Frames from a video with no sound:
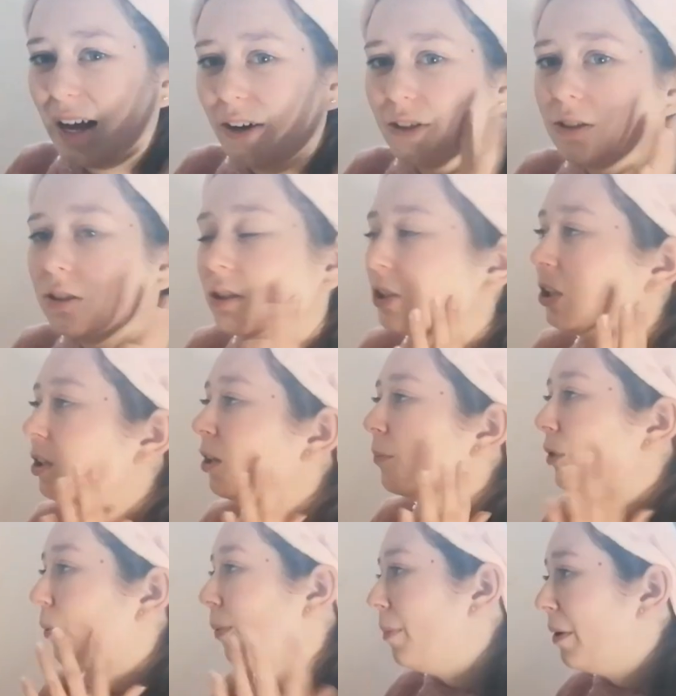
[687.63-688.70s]
now,
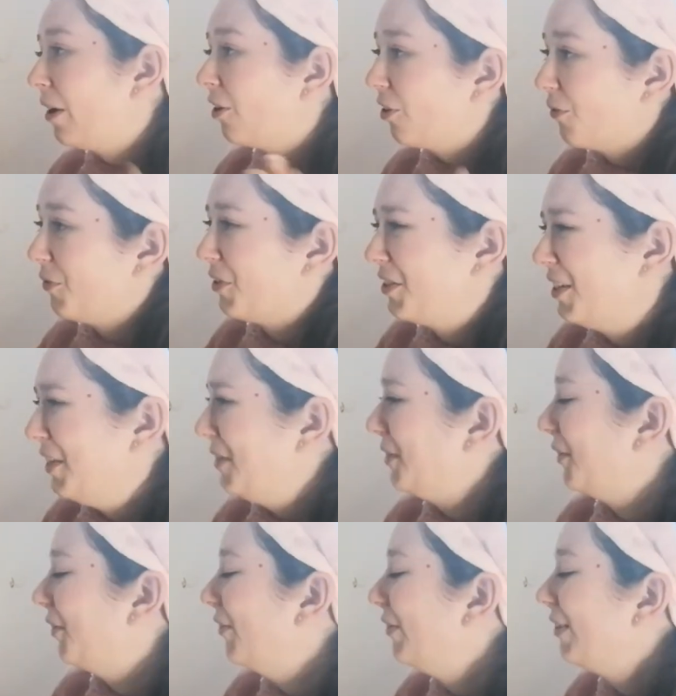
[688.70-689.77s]
probably because of the sea
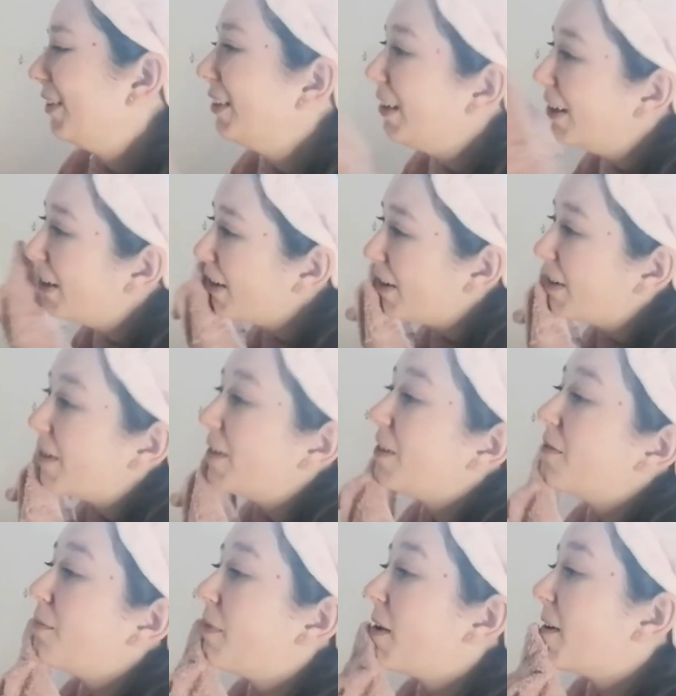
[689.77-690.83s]
salt,
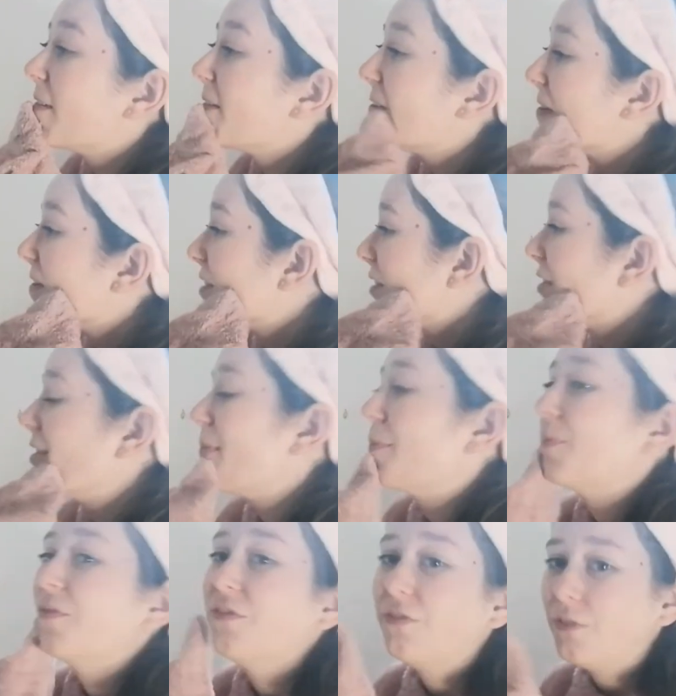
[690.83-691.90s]
but
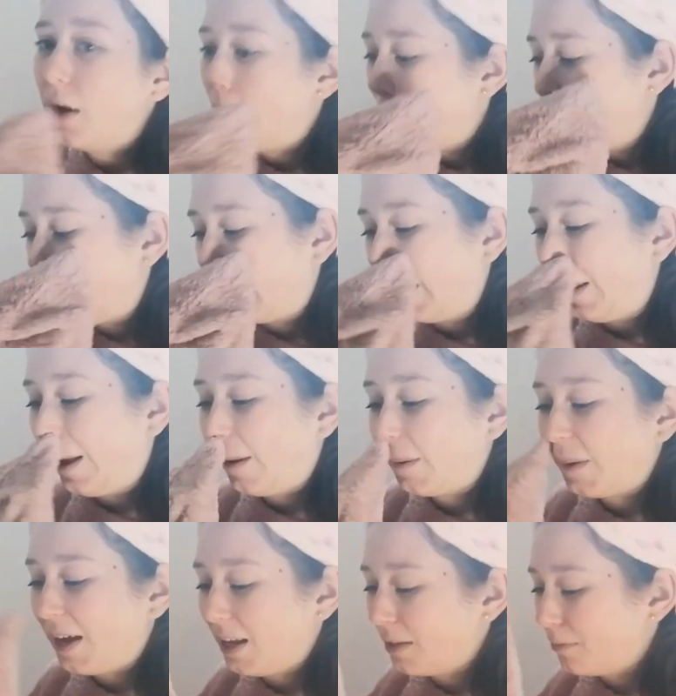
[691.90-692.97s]
the clay
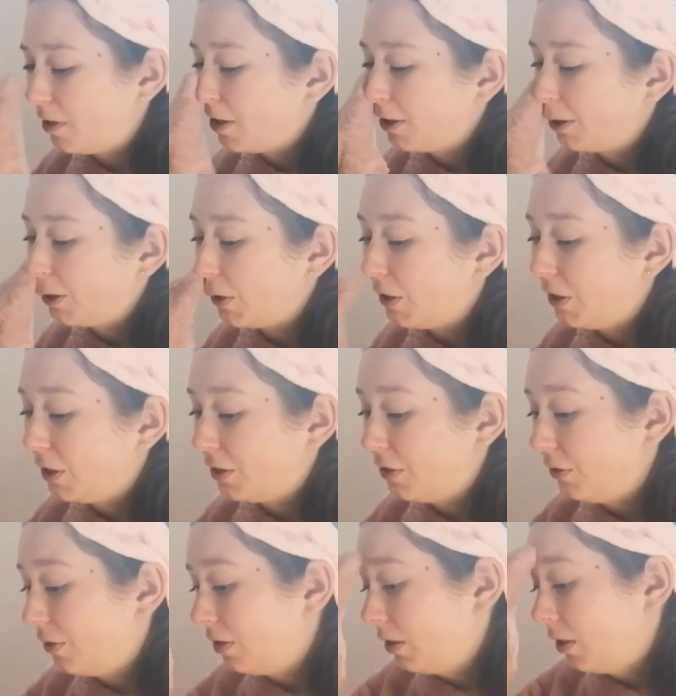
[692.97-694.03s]
face mask is going
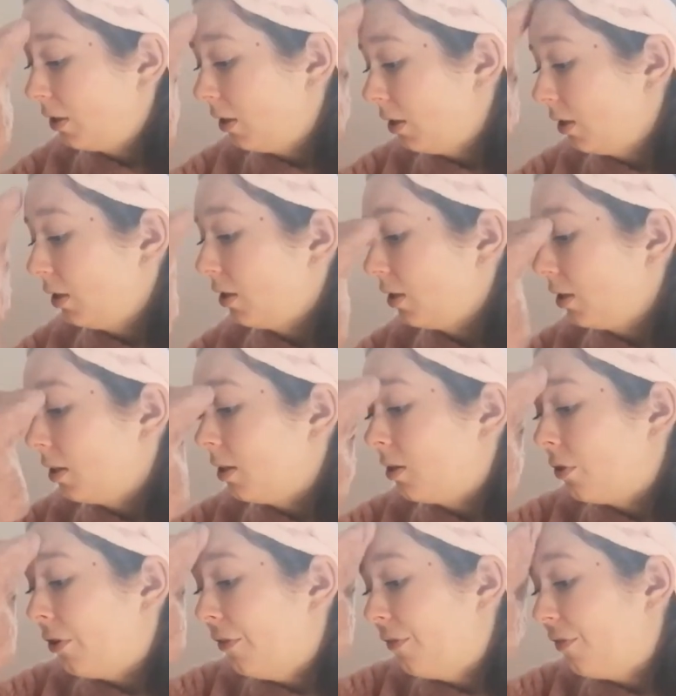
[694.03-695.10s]
to
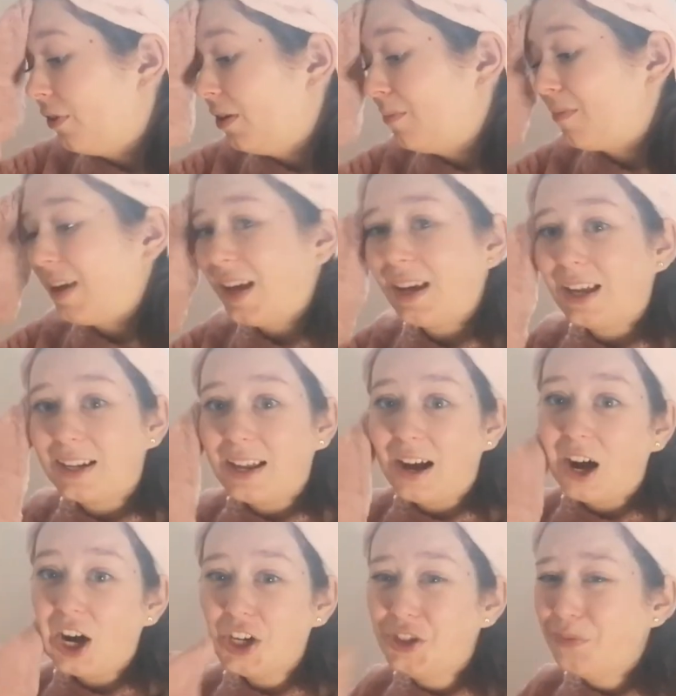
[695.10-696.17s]
hopefully make it
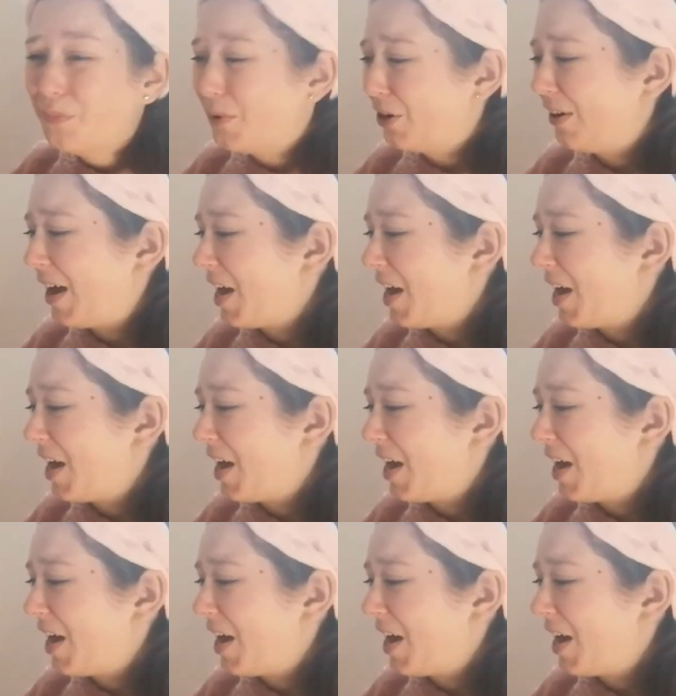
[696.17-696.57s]
more